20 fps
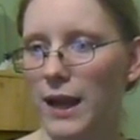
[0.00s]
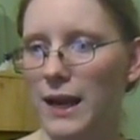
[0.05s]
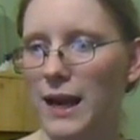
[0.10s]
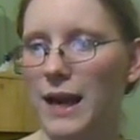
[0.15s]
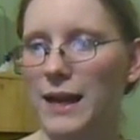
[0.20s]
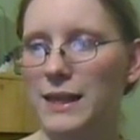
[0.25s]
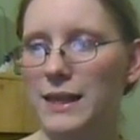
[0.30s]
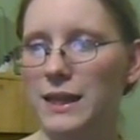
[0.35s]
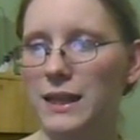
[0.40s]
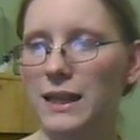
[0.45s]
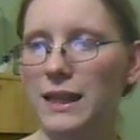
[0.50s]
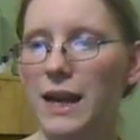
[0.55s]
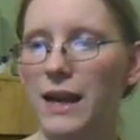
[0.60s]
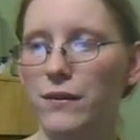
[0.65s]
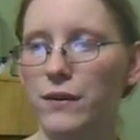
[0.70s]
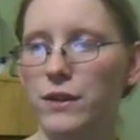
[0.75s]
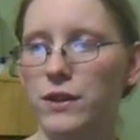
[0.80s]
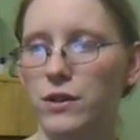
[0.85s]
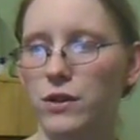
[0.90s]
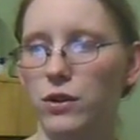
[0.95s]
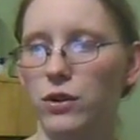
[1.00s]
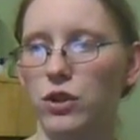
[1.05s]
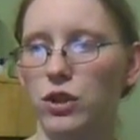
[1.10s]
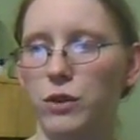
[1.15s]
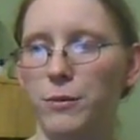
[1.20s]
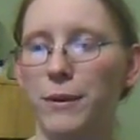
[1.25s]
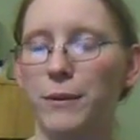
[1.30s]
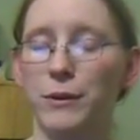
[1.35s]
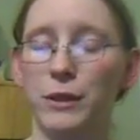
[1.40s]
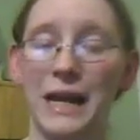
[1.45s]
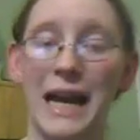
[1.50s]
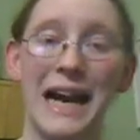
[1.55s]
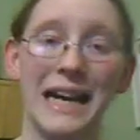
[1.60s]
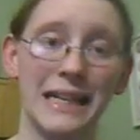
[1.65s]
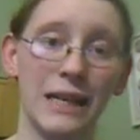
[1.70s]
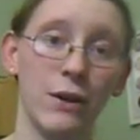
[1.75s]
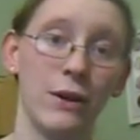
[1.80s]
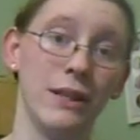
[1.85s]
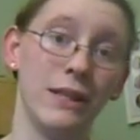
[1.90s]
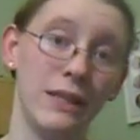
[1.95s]
And ideally, every student should be able to
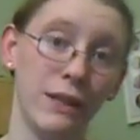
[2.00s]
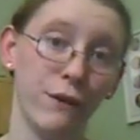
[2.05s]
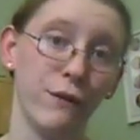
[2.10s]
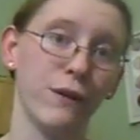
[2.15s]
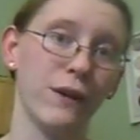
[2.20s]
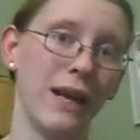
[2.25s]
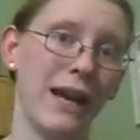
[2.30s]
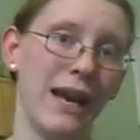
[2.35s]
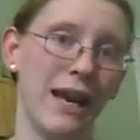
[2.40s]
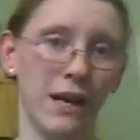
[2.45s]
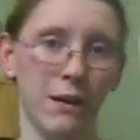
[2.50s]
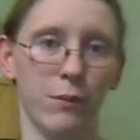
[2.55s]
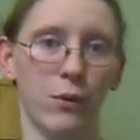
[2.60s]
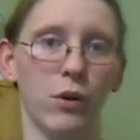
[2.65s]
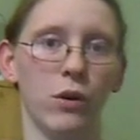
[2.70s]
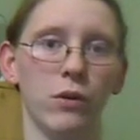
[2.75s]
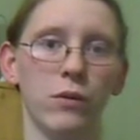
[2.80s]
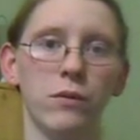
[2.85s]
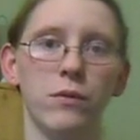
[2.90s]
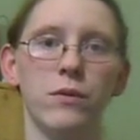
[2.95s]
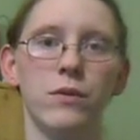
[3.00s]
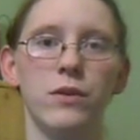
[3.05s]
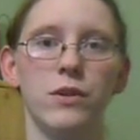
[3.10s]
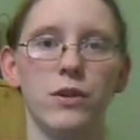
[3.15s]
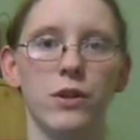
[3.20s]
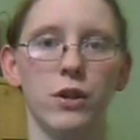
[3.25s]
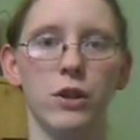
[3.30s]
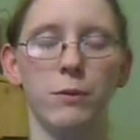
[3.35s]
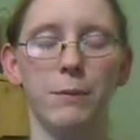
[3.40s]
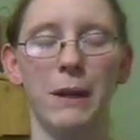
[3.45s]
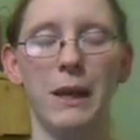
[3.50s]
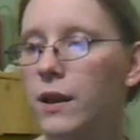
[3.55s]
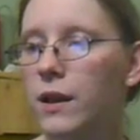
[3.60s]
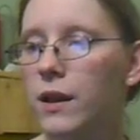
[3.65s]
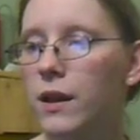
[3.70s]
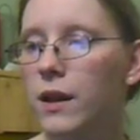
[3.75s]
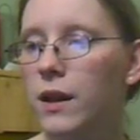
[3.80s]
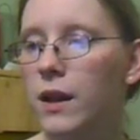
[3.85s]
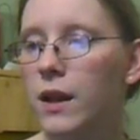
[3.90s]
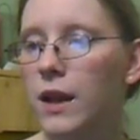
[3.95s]
act out a different animal.
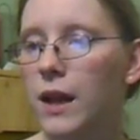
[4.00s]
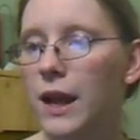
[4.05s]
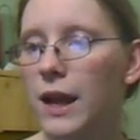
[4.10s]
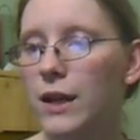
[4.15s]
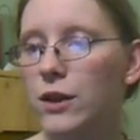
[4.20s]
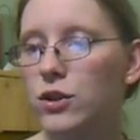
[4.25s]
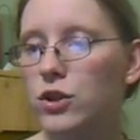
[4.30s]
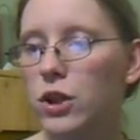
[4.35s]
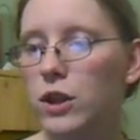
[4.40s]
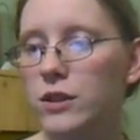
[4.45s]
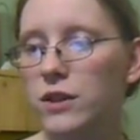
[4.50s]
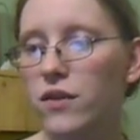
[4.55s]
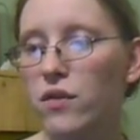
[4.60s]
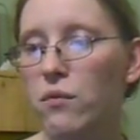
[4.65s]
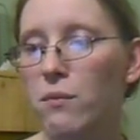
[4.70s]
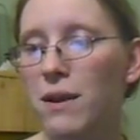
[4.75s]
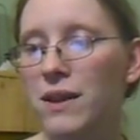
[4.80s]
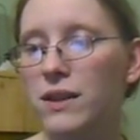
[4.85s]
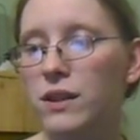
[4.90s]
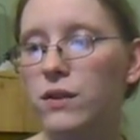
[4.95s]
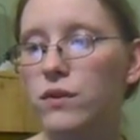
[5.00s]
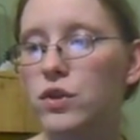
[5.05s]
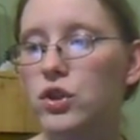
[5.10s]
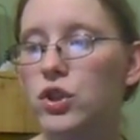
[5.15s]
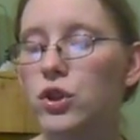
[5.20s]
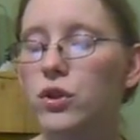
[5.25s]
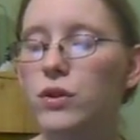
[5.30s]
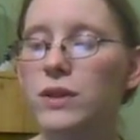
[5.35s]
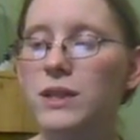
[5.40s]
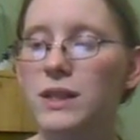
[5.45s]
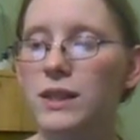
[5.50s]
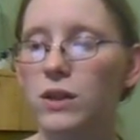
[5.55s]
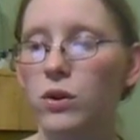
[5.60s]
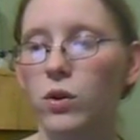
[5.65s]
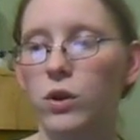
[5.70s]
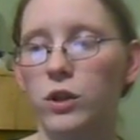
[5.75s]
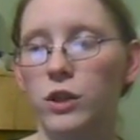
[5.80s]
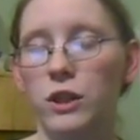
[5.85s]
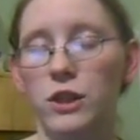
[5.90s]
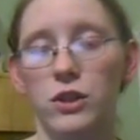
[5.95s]
And you should also have a method of choosing the
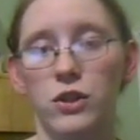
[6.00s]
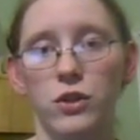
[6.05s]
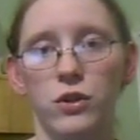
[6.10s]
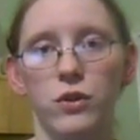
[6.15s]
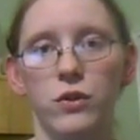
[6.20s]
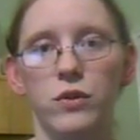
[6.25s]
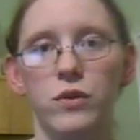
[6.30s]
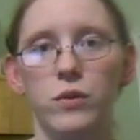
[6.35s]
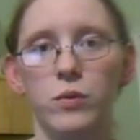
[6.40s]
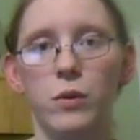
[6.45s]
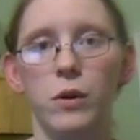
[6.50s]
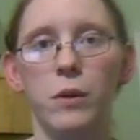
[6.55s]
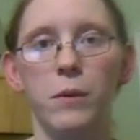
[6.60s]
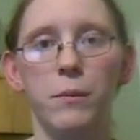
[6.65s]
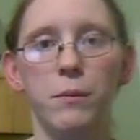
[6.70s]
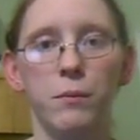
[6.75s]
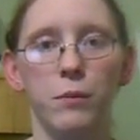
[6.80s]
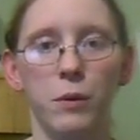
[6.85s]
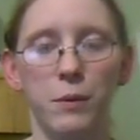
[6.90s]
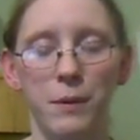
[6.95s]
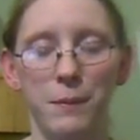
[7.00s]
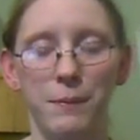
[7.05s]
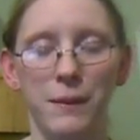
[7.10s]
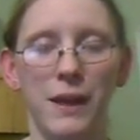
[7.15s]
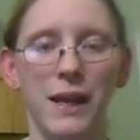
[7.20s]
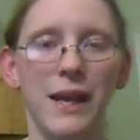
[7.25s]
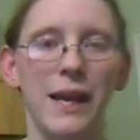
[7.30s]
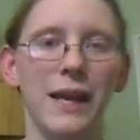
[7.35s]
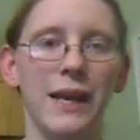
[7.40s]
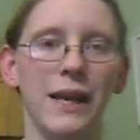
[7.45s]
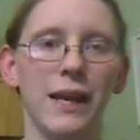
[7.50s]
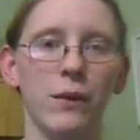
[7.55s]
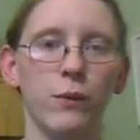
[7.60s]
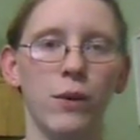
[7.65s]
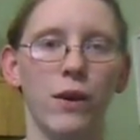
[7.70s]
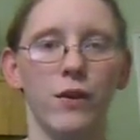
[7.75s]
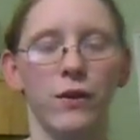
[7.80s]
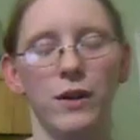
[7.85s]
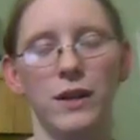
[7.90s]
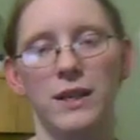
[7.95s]
order that students will be playing
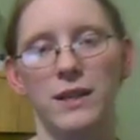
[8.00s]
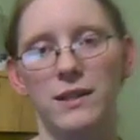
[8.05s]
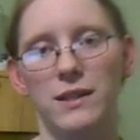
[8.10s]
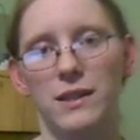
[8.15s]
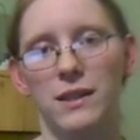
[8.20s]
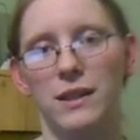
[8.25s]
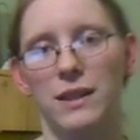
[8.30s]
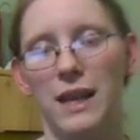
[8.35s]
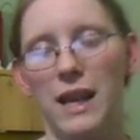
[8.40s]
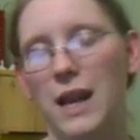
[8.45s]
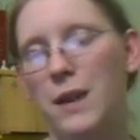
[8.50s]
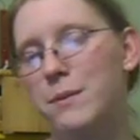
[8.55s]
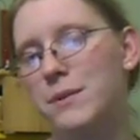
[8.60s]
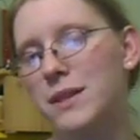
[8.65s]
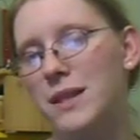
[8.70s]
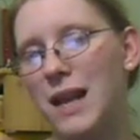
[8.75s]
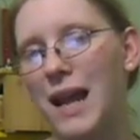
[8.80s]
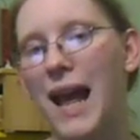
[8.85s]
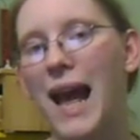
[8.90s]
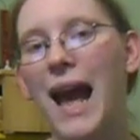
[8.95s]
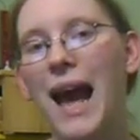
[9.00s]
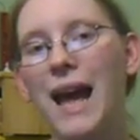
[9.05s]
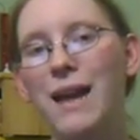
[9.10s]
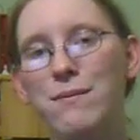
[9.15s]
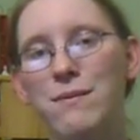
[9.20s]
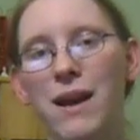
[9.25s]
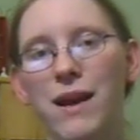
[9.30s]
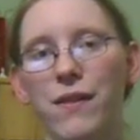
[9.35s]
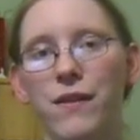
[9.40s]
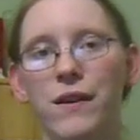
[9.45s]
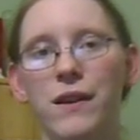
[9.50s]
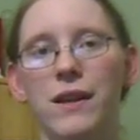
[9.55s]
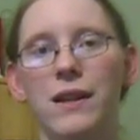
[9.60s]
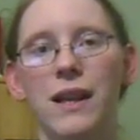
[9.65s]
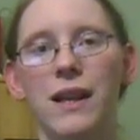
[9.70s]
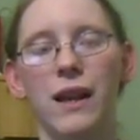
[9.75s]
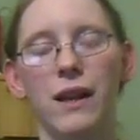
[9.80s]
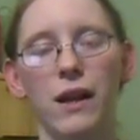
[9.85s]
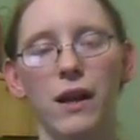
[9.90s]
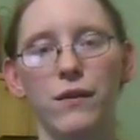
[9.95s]
in, whether it's the names in the hat
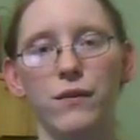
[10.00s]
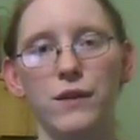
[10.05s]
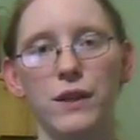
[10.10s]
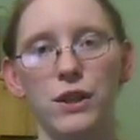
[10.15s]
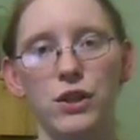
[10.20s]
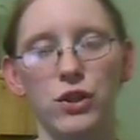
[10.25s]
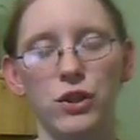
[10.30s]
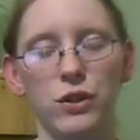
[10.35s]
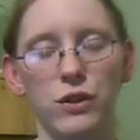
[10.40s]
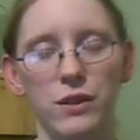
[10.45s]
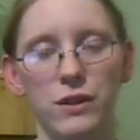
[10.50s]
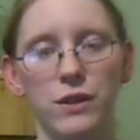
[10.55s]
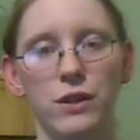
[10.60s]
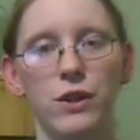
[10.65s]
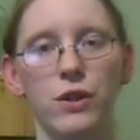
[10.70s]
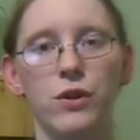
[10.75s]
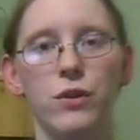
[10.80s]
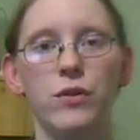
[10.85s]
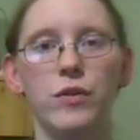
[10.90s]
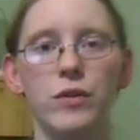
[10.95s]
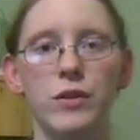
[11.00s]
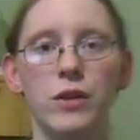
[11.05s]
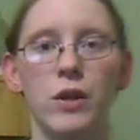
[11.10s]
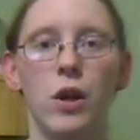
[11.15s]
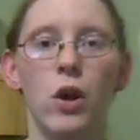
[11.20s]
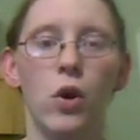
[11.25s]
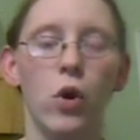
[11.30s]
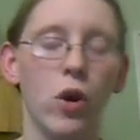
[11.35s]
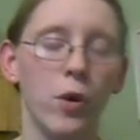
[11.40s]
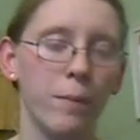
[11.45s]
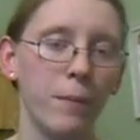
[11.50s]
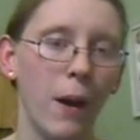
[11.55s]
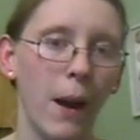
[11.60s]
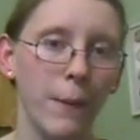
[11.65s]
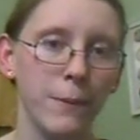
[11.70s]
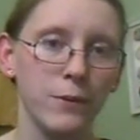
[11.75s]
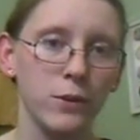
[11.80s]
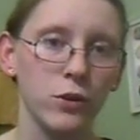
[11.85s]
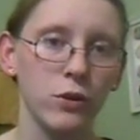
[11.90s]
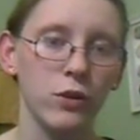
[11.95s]
method that a lot of teachers use, or
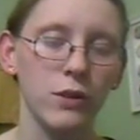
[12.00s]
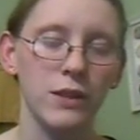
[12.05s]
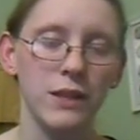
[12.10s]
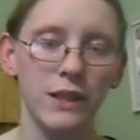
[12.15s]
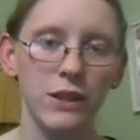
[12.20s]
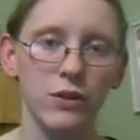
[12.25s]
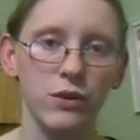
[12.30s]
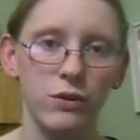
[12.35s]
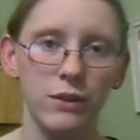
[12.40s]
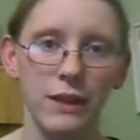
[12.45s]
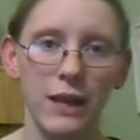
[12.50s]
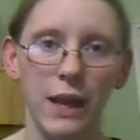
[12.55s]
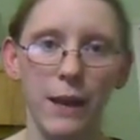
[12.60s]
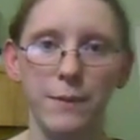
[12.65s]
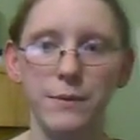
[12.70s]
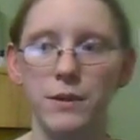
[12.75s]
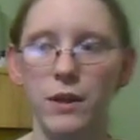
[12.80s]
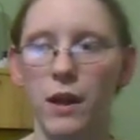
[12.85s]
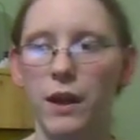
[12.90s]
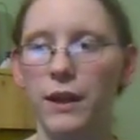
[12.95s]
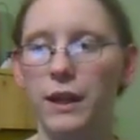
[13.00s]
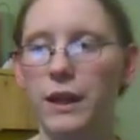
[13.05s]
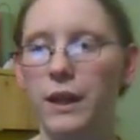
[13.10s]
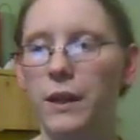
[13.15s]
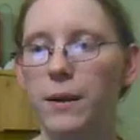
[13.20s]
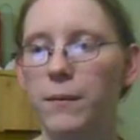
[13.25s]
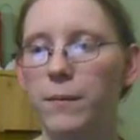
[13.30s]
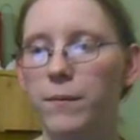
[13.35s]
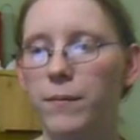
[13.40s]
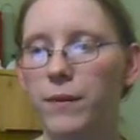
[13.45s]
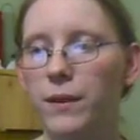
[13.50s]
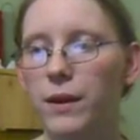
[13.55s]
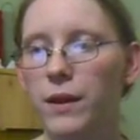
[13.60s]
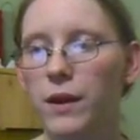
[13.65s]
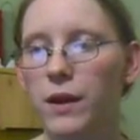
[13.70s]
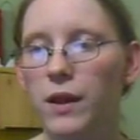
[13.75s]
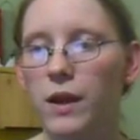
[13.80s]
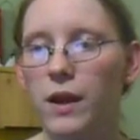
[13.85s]
popsicle sticks with names on them.